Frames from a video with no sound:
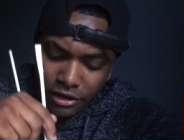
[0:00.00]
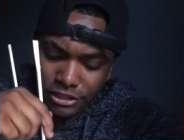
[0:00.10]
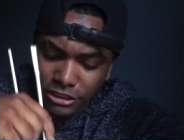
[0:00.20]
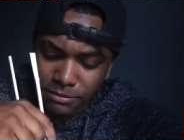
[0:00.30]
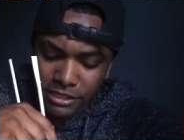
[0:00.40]

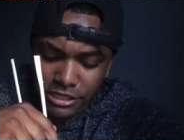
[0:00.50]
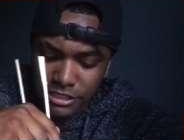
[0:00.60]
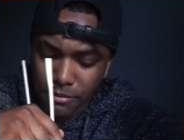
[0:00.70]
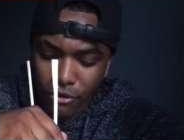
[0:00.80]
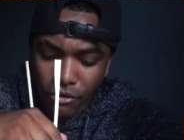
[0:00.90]
And just because
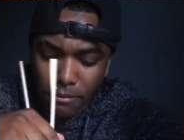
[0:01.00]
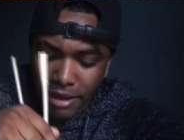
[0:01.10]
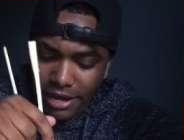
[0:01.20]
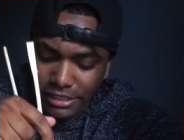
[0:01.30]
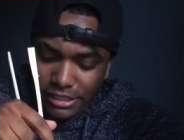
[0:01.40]
something going
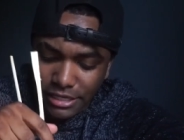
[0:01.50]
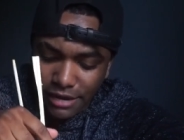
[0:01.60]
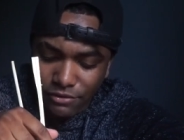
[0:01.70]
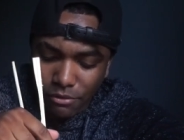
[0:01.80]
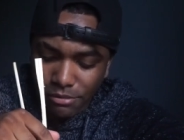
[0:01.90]
bad in your
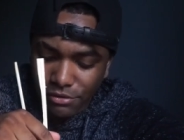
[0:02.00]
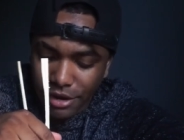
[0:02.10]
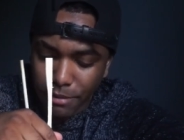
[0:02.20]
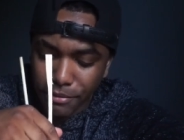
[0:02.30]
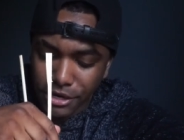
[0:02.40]
life don't mean you
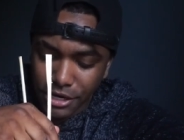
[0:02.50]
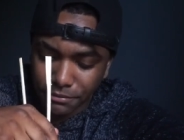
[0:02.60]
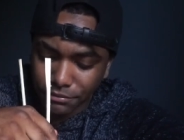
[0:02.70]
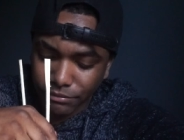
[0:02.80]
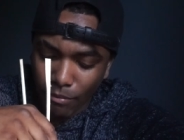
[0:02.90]
gotta put it